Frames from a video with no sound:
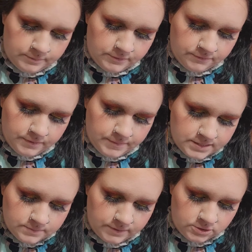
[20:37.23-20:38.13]
I'm going to flip my
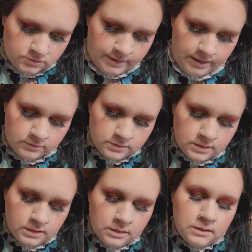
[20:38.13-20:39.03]
sponge around,
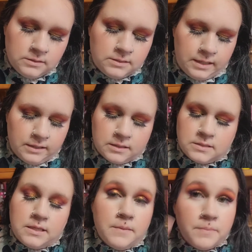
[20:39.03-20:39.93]
take the
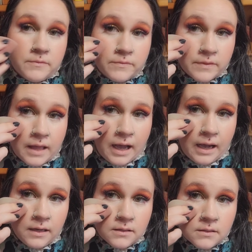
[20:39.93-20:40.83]
tip of
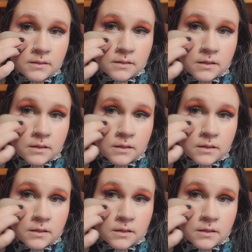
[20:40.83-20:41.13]
that,